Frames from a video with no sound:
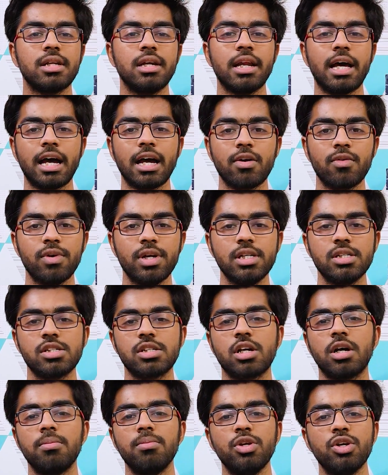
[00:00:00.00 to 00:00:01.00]
the
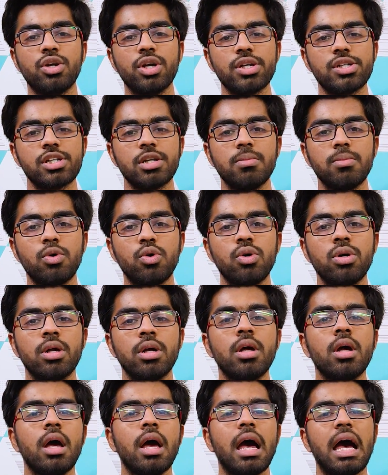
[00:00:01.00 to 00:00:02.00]
language, communication
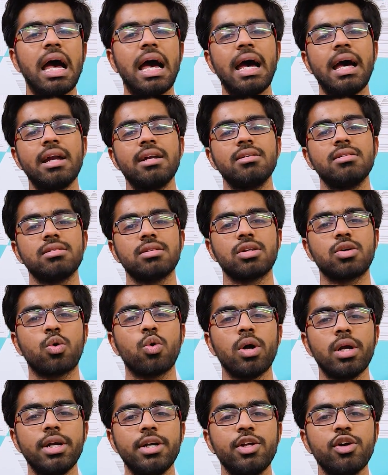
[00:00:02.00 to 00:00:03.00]
mode and
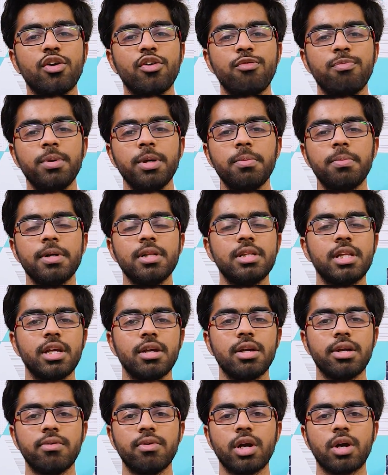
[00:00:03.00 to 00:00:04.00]
quality of people
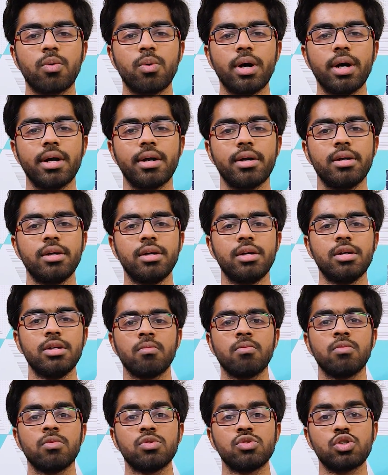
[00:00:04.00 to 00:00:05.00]
they require.
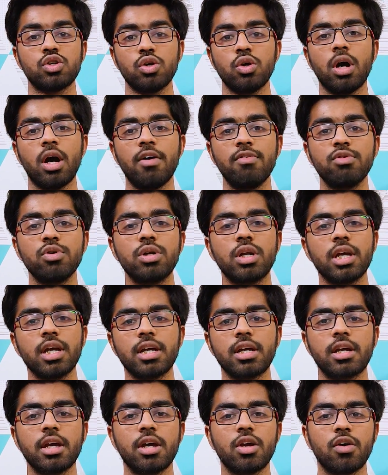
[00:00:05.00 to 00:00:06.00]
So you have to
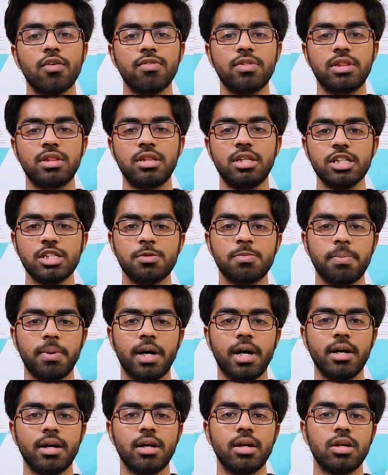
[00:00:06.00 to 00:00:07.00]
take care of this
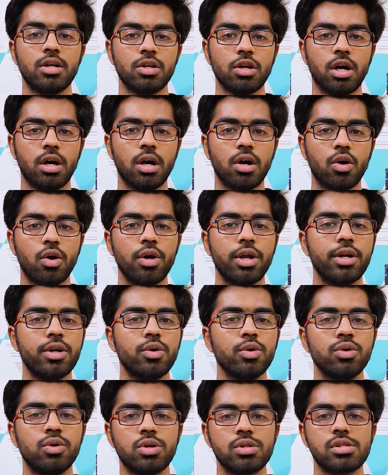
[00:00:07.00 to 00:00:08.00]
part according
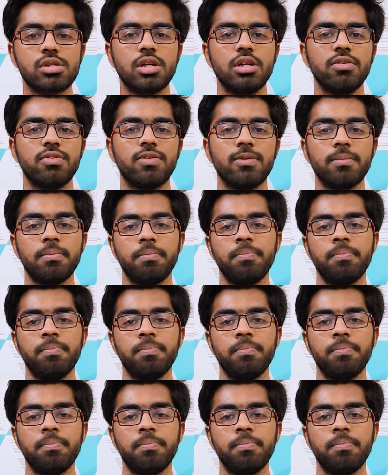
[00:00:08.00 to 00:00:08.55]
to yourself.